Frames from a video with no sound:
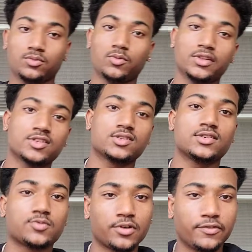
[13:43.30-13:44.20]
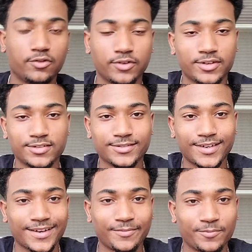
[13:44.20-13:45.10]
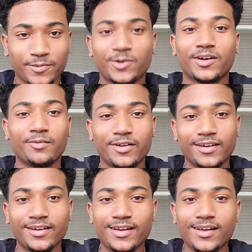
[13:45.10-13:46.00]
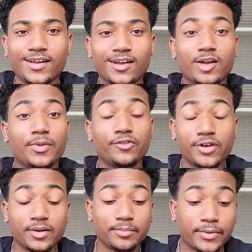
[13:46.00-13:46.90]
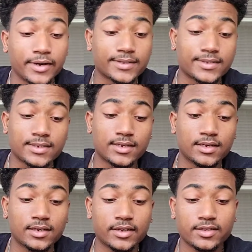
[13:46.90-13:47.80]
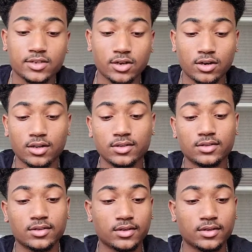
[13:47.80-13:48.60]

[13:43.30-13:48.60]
well, this is just one of a few books that I'm gonna be reading, but it's called